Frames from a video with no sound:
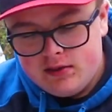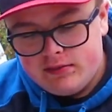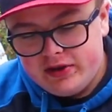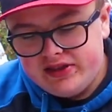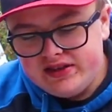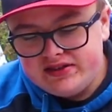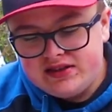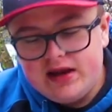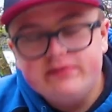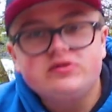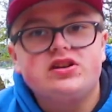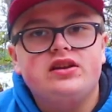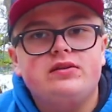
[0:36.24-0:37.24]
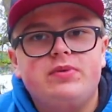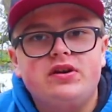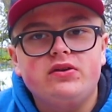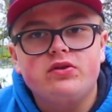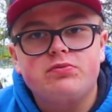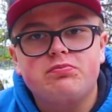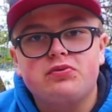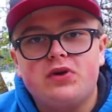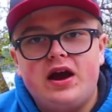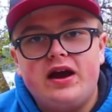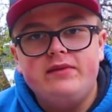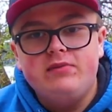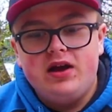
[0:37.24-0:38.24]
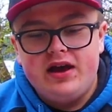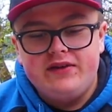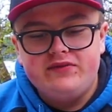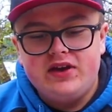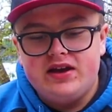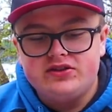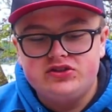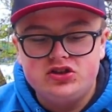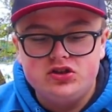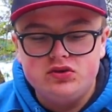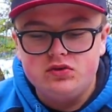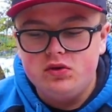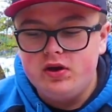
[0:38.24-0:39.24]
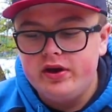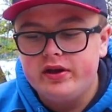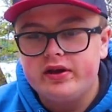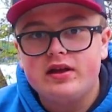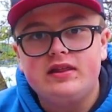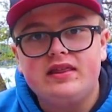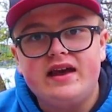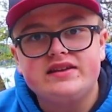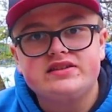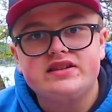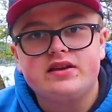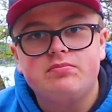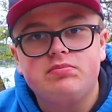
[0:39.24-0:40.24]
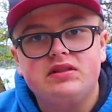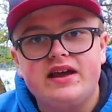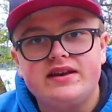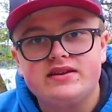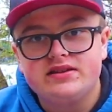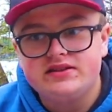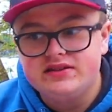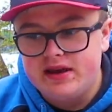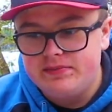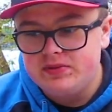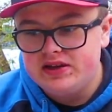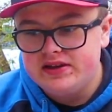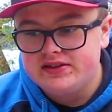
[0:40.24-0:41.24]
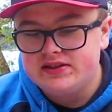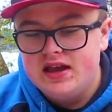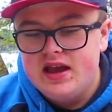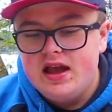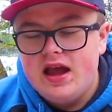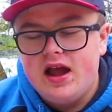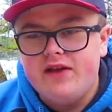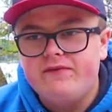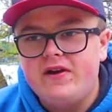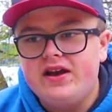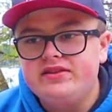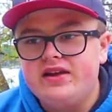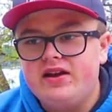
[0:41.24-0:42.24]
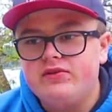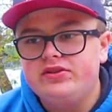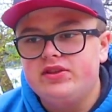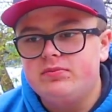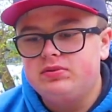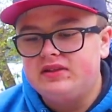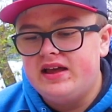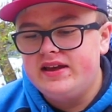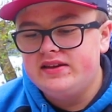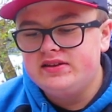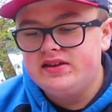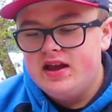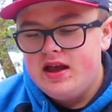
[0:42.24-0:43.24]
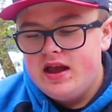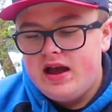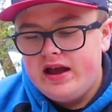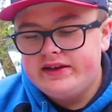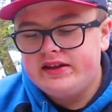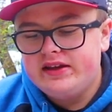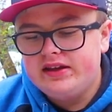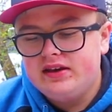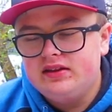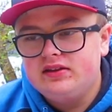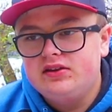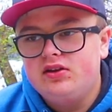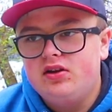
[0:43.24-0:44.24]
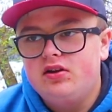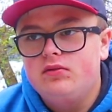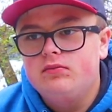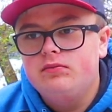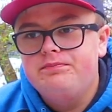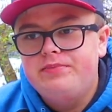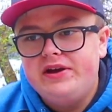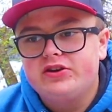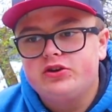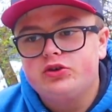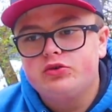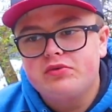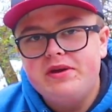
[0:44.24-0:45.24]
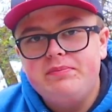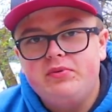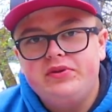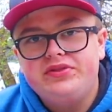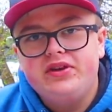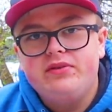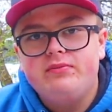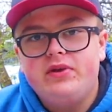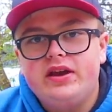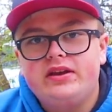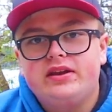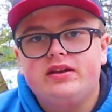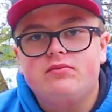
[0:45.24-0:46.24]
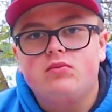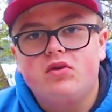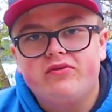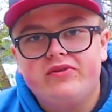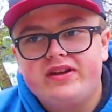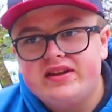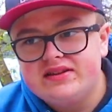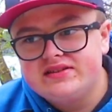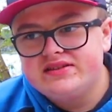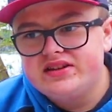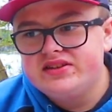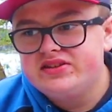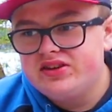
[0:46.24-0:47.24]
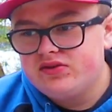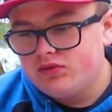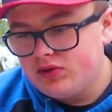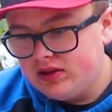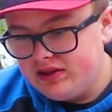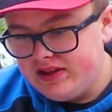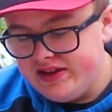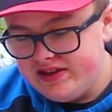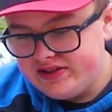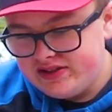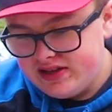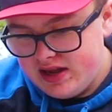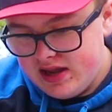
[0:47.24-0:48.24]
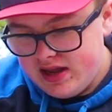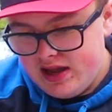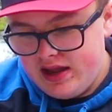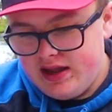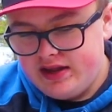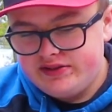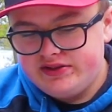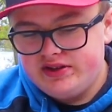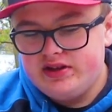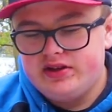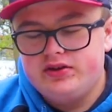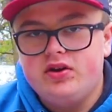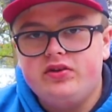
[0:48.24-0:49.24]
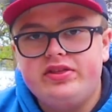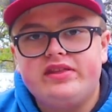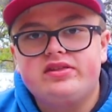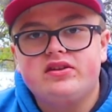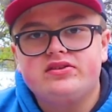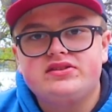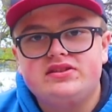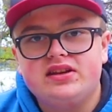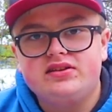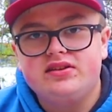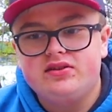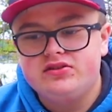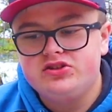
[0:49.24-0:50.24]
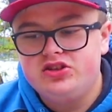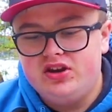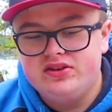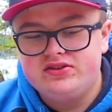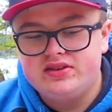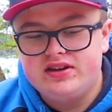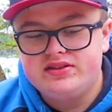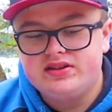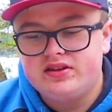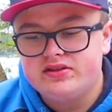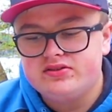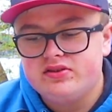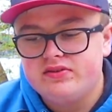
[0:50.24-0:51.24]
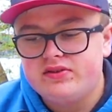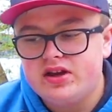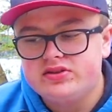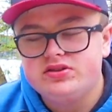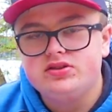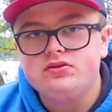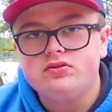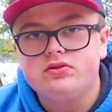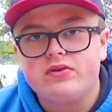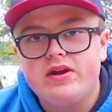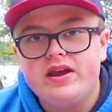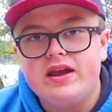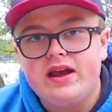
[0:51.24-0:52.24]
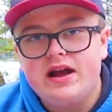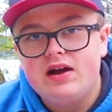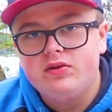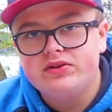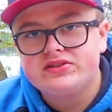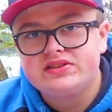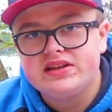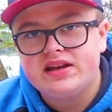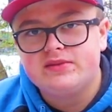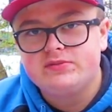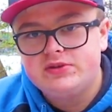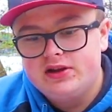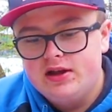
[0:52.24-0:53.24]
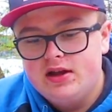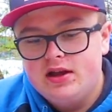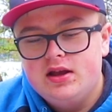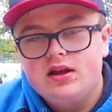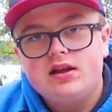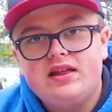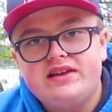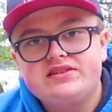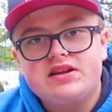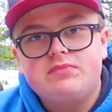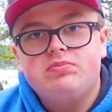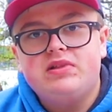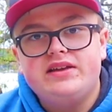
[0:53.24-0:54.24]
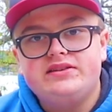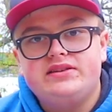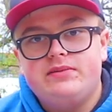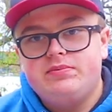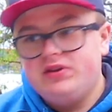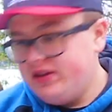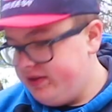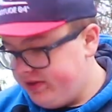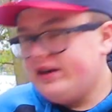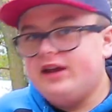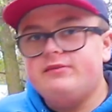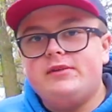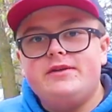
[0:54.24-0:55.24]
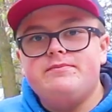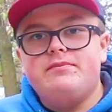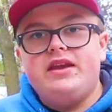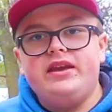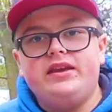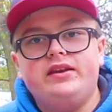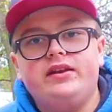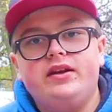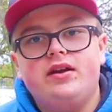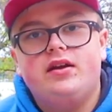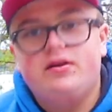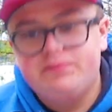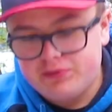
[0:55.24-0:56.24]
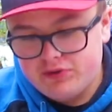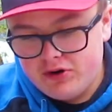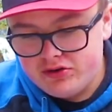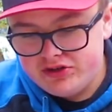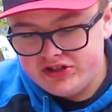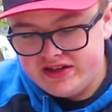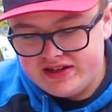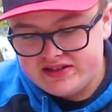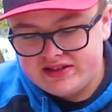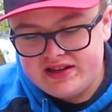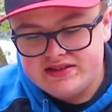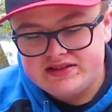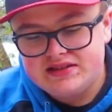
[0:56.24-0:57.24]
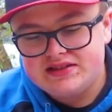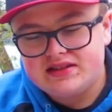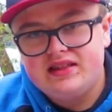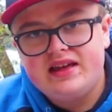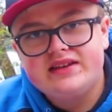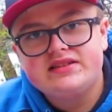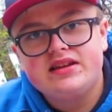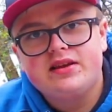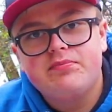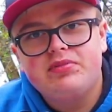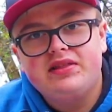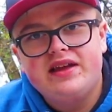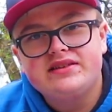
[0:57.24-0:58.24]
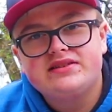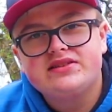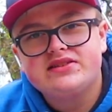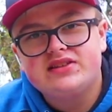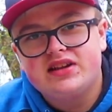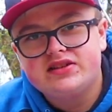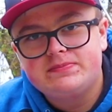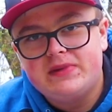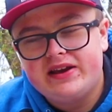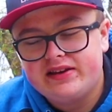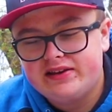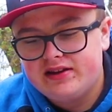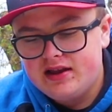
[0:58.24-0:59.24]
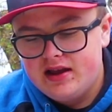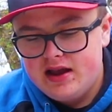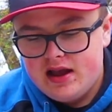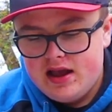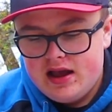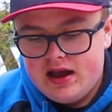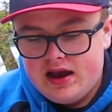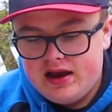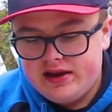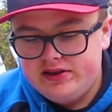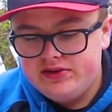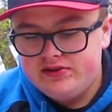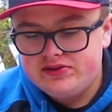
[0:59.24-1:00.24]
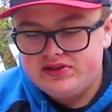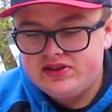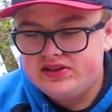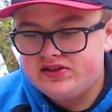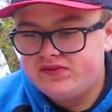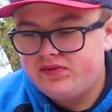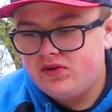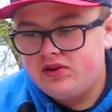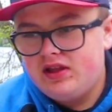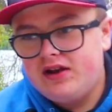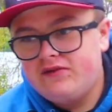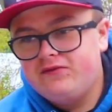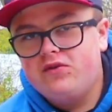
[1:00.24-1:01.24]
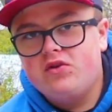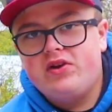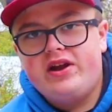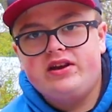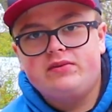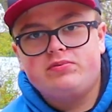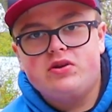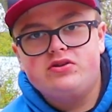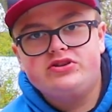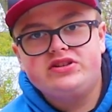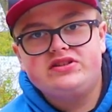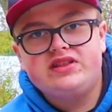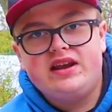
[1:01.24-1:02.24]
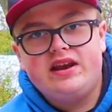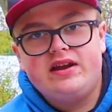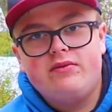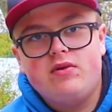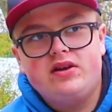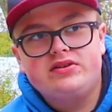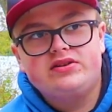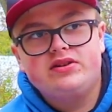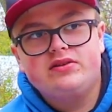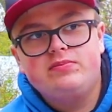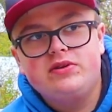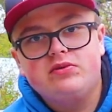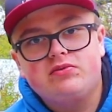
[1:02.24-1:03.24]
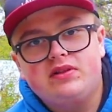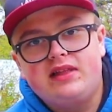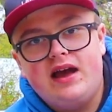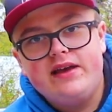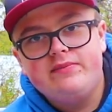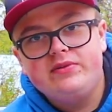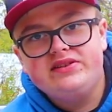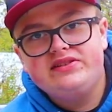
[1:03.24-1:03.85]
but this time instead of putting with prime, I've got two classic blend deputies. I find that with the blend, I can get a little better grip with them and get more of a consistent release and know that they'll stick to those chains nice and good. So I've got two gray owl stamped classic blend deputies. Now my main approach disc is this classic blend suspect. I use this for a lot of forehand approaches that I want to be reliably